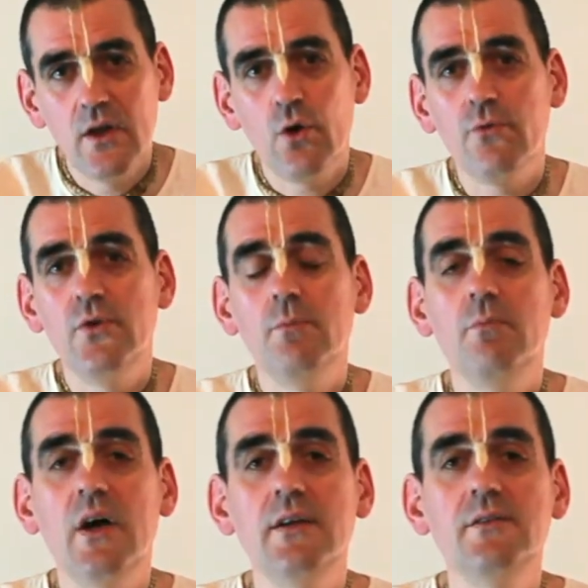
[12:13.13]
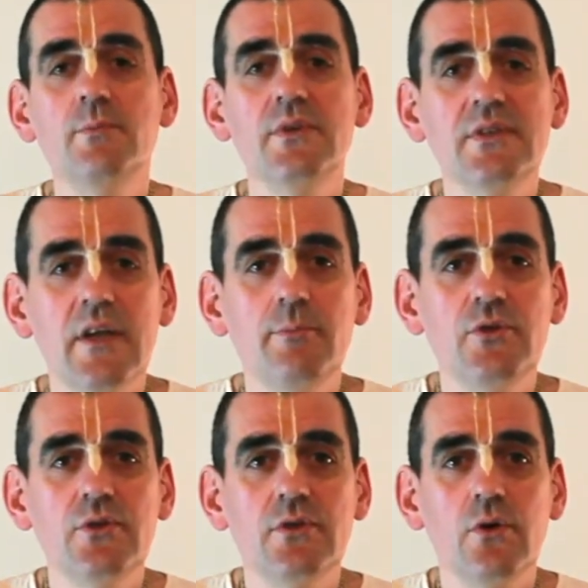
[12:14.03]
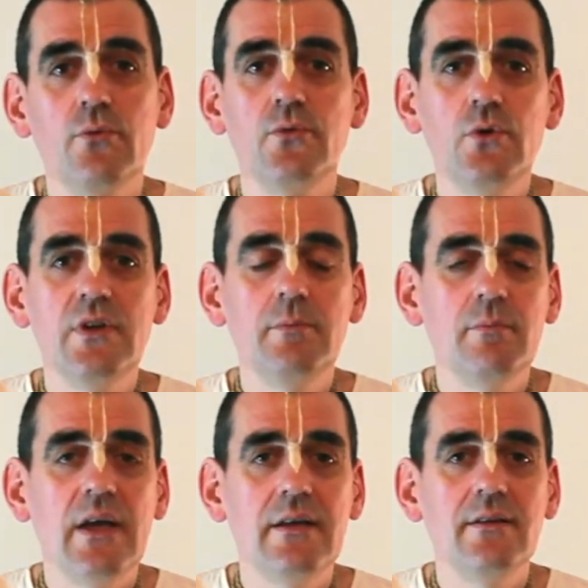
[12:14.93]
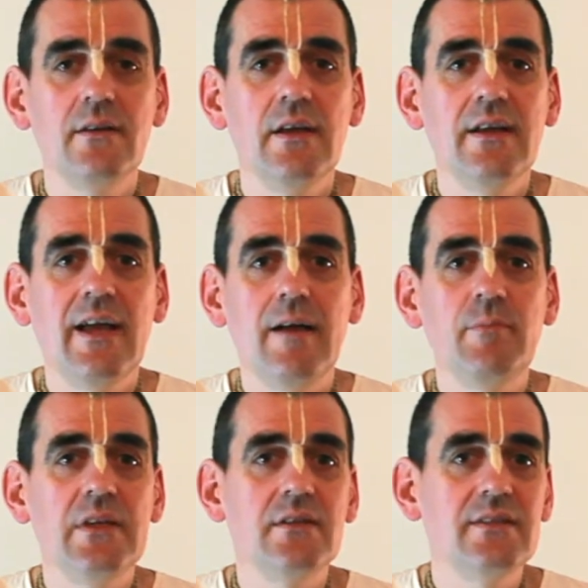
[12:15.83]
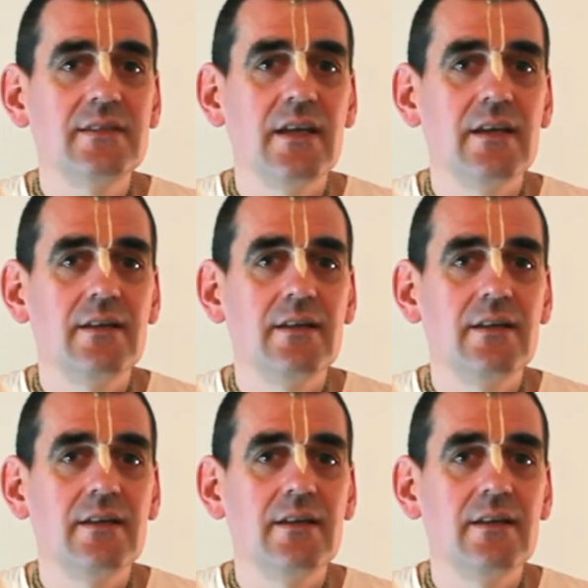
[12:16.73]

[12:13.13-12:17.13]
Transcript: of the mind's perception of good and bad, happy and sad